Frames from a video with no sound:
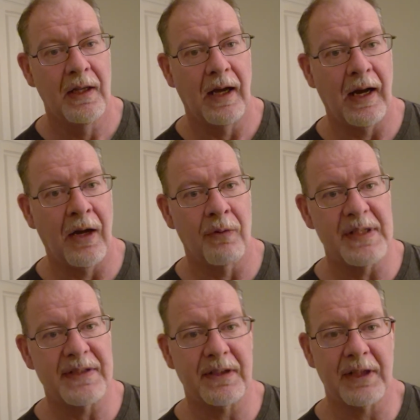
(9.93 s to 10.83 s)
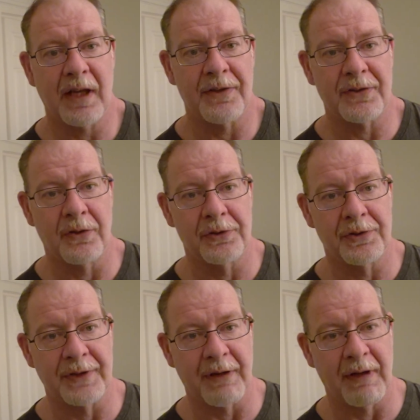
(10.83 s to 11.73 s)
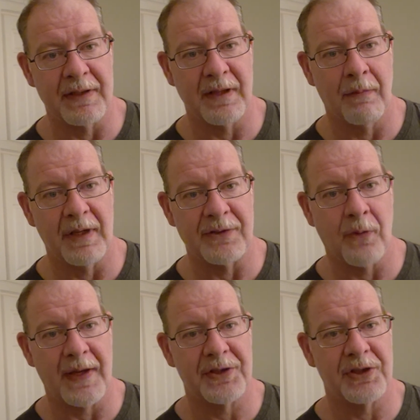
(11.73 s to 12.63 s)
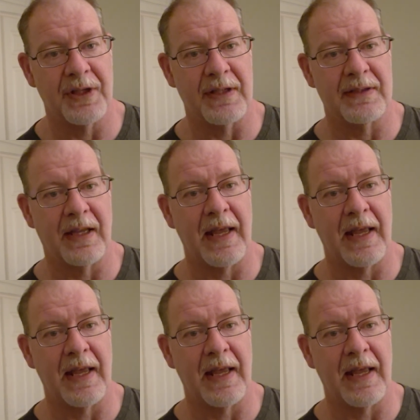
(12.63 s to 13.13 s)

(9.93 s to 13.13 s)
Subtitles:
Recently on the socials I read somebody's question that said,